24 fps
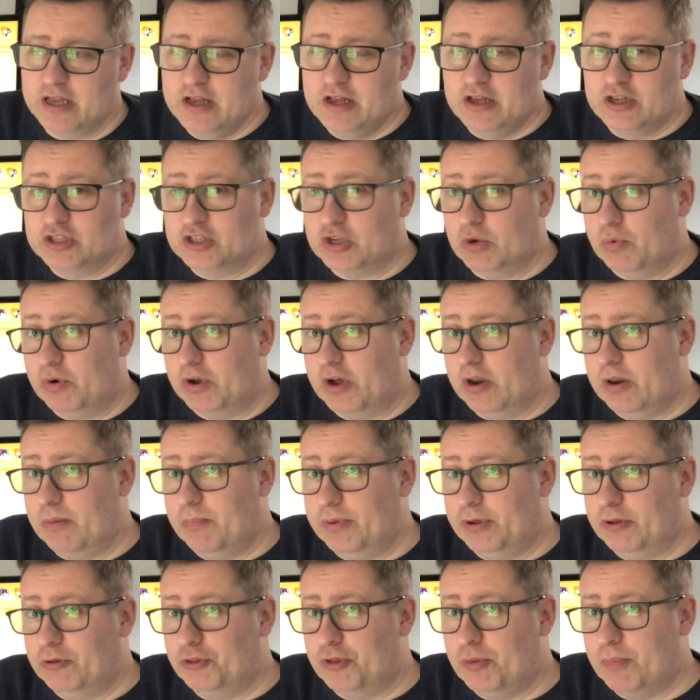So we're going to
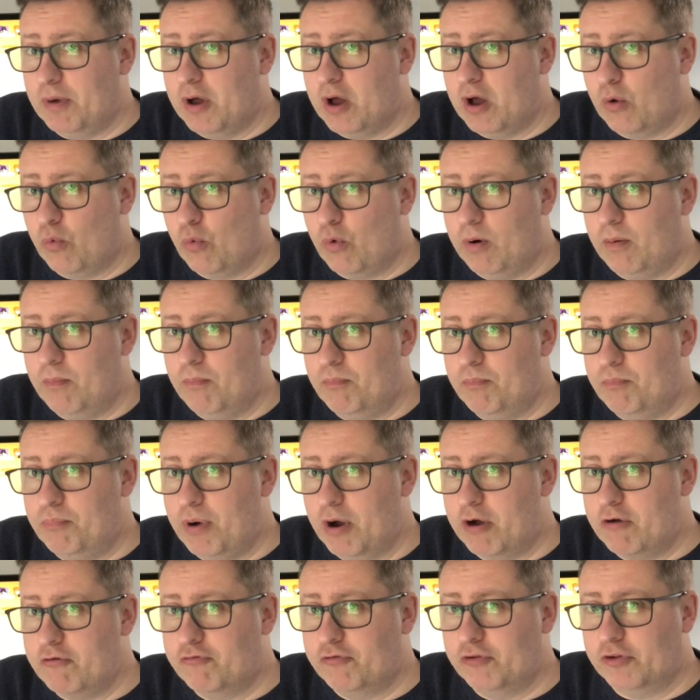build the Mark 1
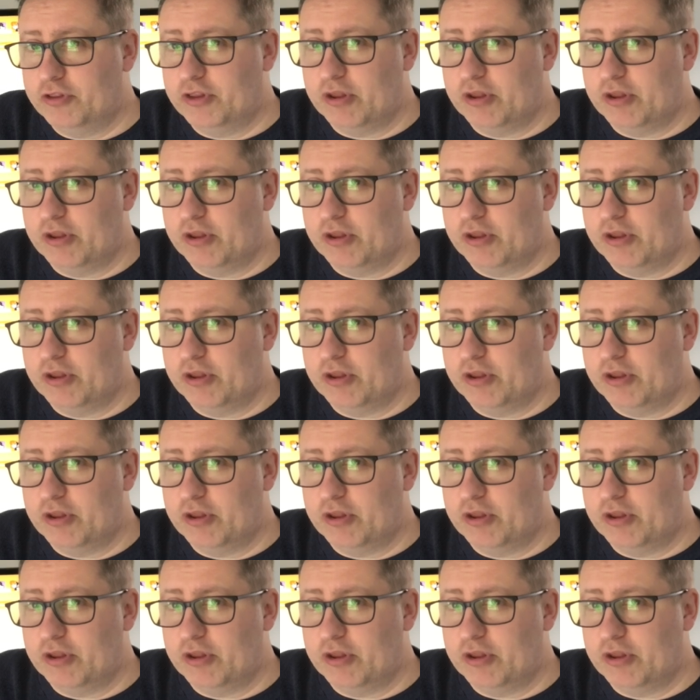Beaufort.